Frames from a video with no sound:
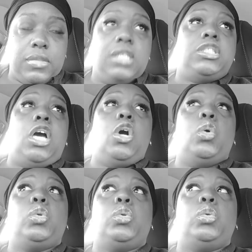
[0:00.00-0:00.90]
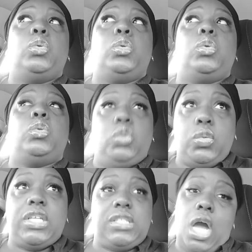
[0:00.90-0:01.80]
so you
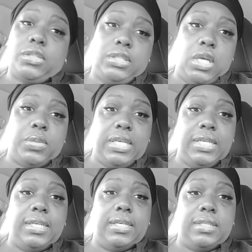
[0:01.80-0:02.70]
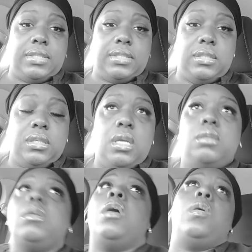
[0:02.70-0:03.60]
can talk to your kids.
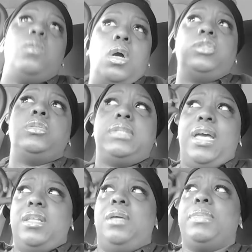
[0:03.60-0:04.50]
No, won't you tell them